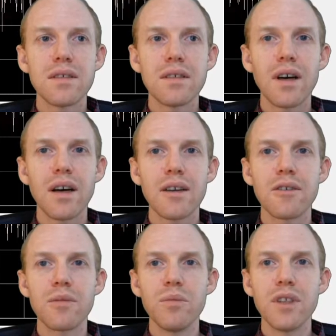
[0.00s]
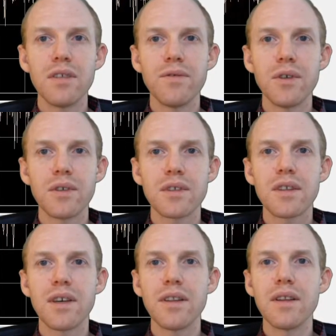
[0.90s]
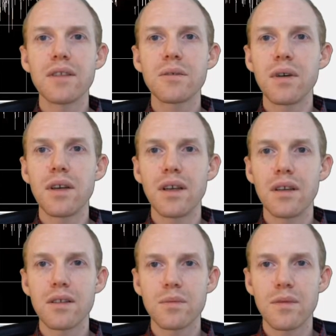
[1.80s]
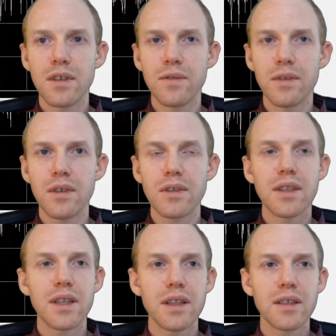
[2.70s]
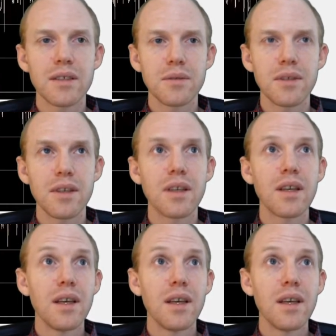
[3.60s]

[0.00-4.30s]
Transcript: one hundred millivolts on this one, and it's one volt on this one.